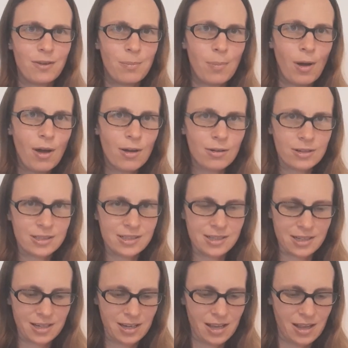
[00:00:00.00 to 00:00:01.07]
box
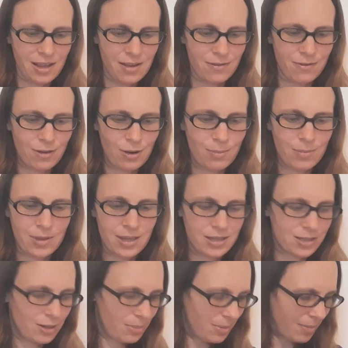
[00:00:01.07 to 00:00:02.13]
from the
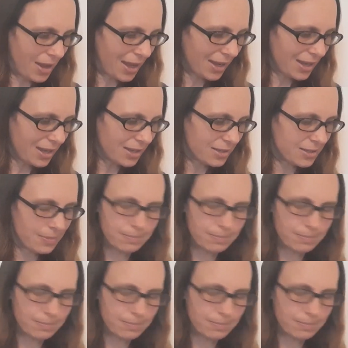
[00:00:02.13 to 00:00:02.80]
supermarket.